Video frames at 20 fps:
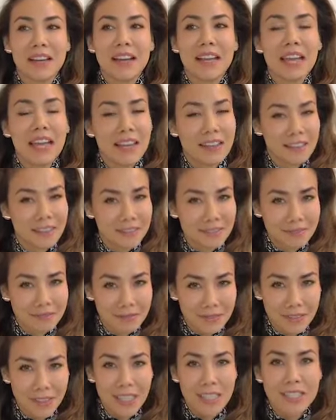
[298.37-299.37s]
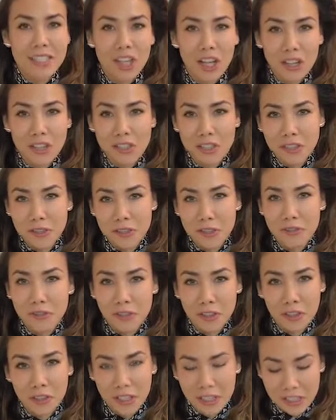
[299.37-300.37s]
again, intelligence
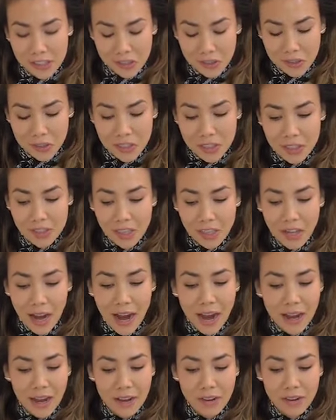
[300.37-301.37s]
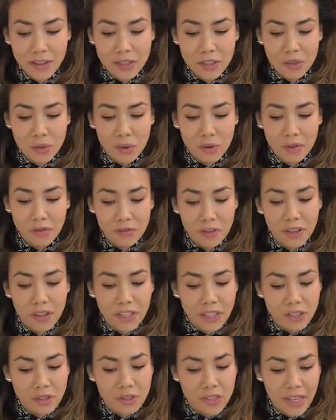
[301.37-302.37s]
feeling insulted. I sort of feel
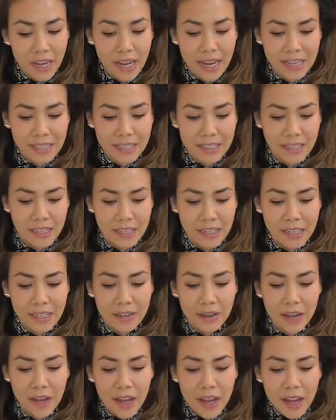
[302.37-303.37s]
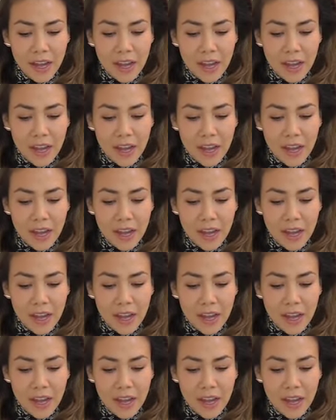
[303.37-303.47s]
like Josiah has that. He